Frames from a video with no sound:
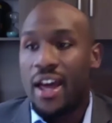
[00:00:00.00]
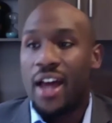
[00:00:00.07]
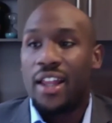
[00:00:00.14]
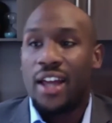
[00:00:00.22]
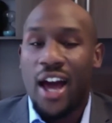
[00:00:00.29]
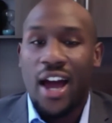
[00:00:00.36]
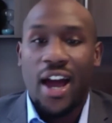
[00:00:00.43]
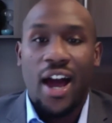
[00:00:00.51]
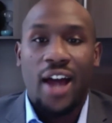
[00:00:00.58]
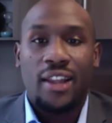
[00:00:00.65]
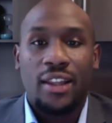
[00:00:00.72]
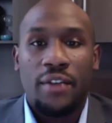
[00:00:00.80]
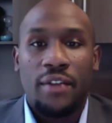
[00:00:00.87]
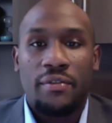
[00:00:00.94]
I
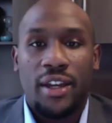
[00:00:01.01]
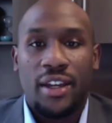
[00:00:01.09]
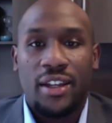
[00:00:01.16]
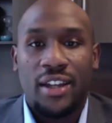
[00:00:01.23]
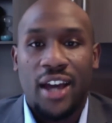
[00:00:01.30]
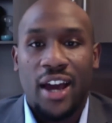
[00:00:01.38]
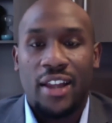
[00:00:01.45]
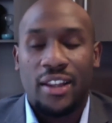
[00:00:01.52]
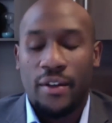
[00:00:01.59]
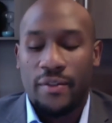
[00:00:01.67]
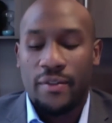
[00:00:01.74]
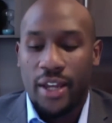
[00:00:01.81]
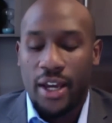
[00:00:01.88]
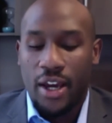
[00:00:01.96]
love that. I love
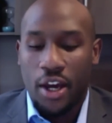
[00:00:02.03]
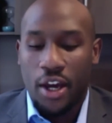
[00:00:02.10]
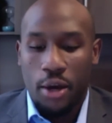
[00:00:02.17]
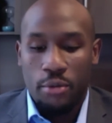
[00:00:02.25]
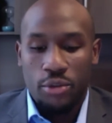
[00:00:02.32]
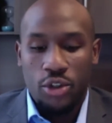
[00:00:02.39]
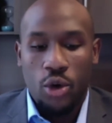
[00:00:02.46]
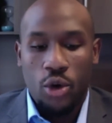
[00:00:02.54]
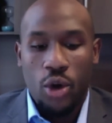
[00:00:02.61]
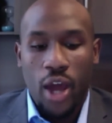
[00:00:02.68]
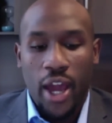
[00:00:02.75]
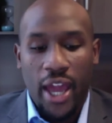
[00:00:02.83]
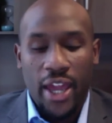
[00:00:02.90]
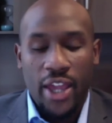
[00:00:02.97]
that. So
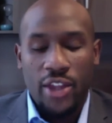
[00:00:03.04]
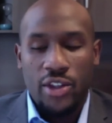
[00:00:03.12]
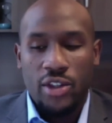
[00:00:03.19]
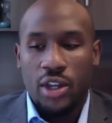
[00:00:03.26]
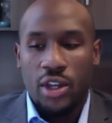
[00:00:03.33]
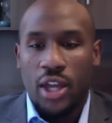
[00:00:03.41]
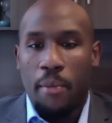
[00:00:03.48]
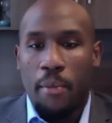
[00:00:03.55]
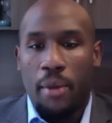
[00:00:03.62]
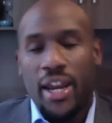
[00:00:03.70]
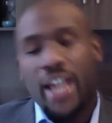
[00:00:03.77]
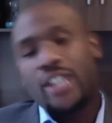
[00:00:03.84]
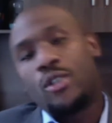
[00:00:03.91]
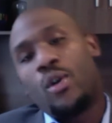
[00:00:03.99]
I guess my
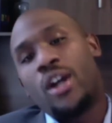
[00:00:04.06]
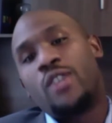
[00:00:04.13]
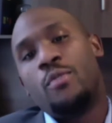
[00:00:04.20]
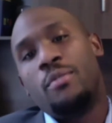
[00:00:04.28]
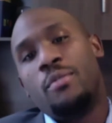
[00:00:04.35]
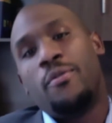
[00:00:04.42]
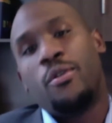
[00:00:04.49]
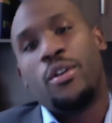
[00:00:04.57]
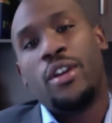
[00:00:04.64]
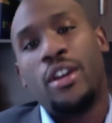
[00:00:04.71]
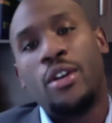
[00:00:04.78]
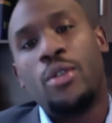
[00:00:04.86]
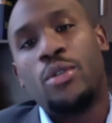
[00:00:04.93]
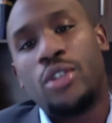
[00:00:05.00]
next question would be for
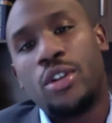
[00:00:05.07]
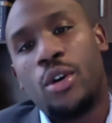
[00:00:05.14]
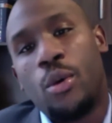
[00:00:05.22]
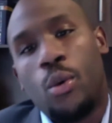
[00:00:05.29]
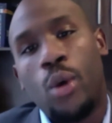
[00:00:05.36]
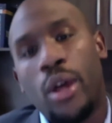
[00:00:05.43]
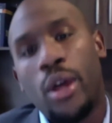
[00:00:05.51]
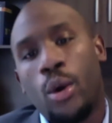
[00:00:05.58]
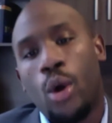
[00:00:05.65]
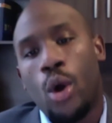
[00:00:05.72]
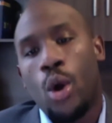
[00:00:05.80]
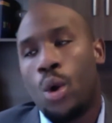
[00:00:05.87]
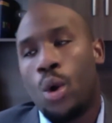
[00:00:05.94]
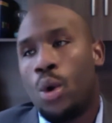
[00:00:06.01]
you. So what,
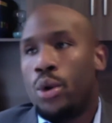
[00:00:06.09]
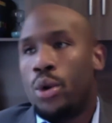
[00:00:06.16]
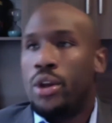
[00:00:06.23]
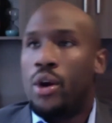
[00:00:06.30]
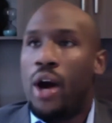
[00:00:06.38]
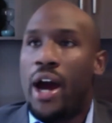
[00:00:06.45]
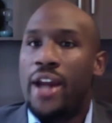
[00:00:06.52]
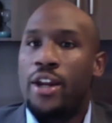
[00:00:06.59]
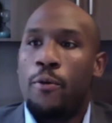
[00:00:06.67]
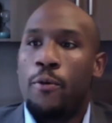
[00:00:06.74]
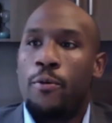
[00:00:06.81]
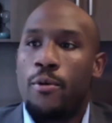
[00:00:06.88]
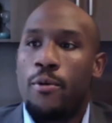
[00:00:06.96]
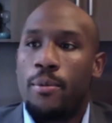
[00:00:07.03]
you know, I know
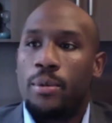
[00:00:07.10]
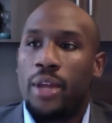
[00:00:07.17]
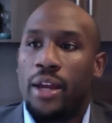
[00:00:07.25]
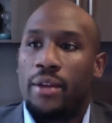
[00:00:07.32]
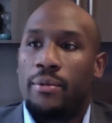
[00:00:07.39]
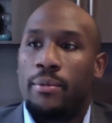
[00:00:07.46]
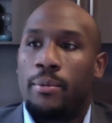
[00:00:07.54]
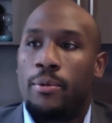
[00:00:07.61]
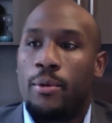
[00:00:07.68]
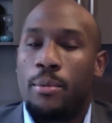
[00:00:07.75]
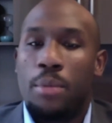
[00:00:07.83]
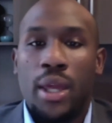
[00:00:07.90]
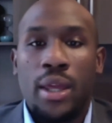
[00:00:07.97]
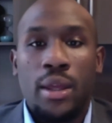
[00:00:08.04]
for me,